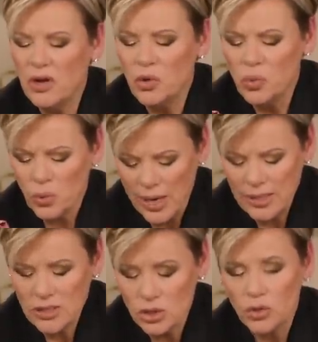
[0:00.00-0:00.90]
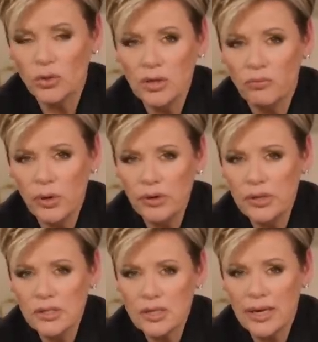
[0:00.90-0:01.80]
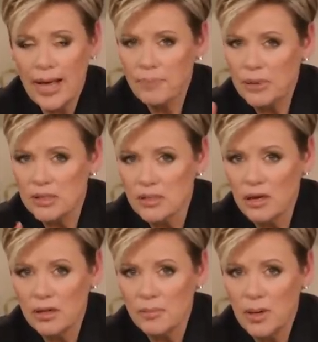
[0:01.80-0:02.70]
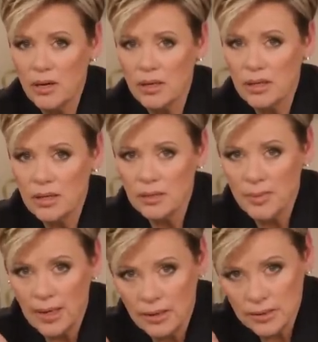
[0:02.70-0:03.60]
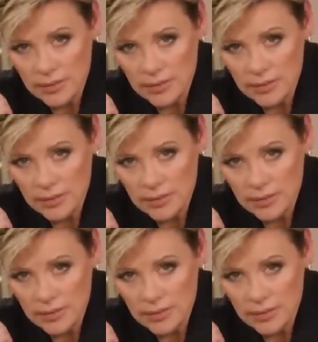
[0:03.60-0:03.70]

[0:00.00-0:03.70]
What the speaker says: greatest degree of weariness can happen is not in the body, in the mind.